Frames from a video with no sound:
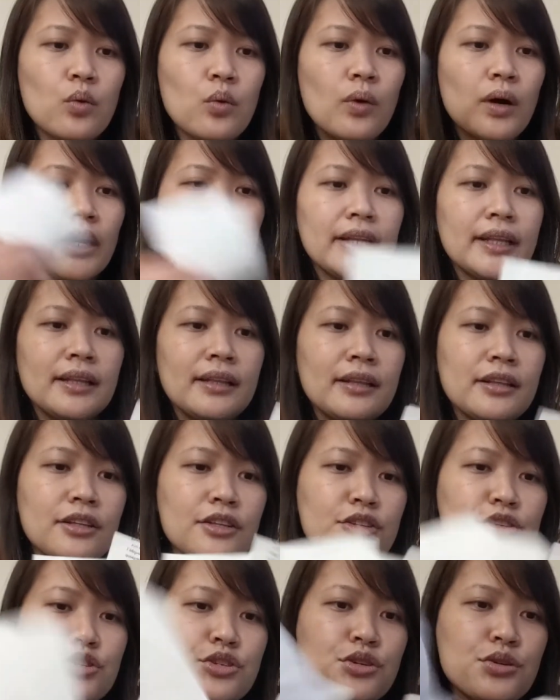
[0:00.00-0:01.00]
1,
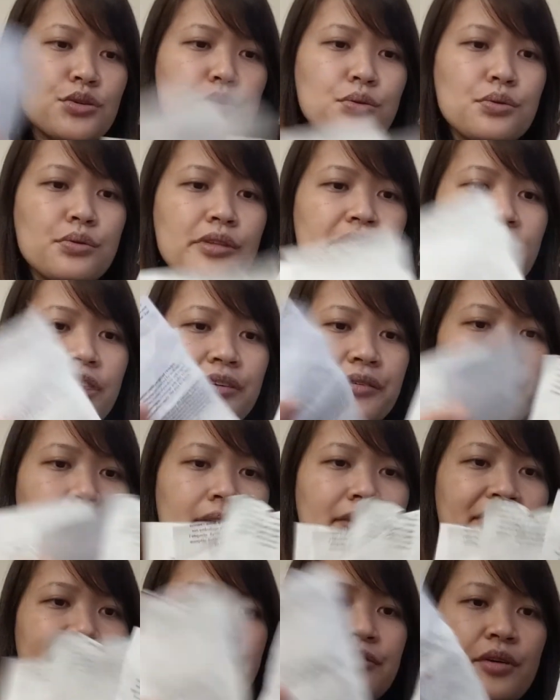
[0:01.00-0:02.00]
2,
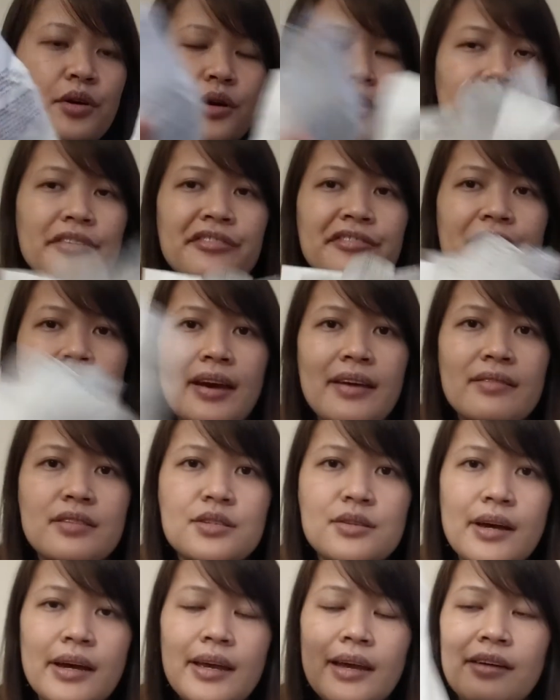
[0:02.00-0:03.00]
3, 4, 5.
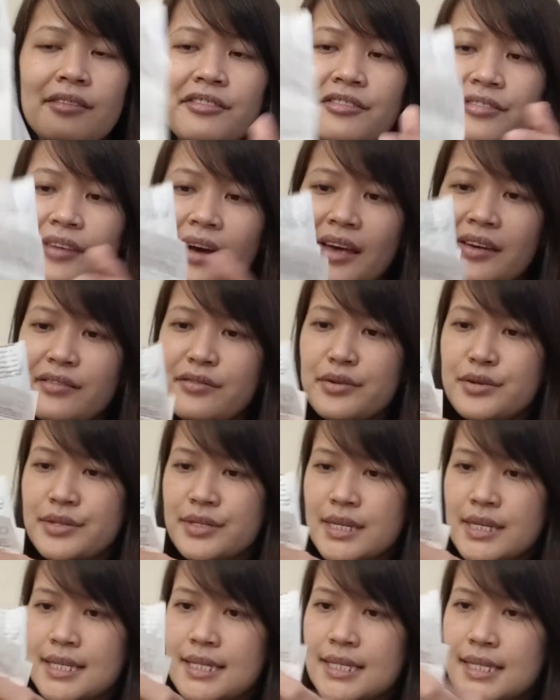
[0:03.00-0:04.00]
So I have 5
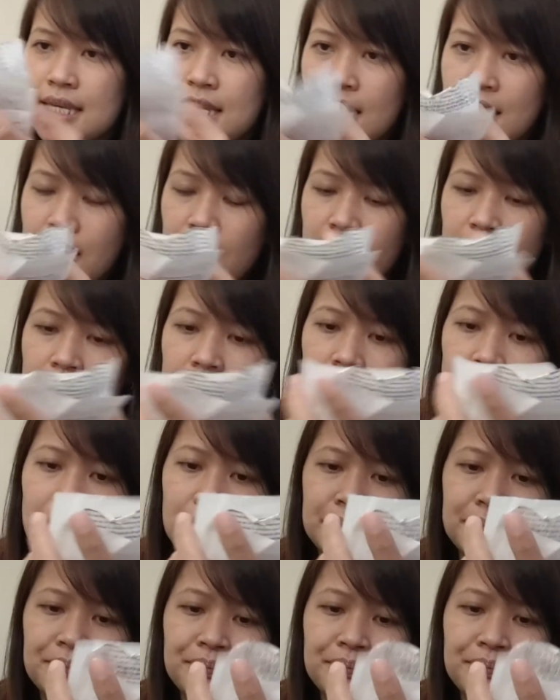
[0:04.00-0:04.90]
receipts here.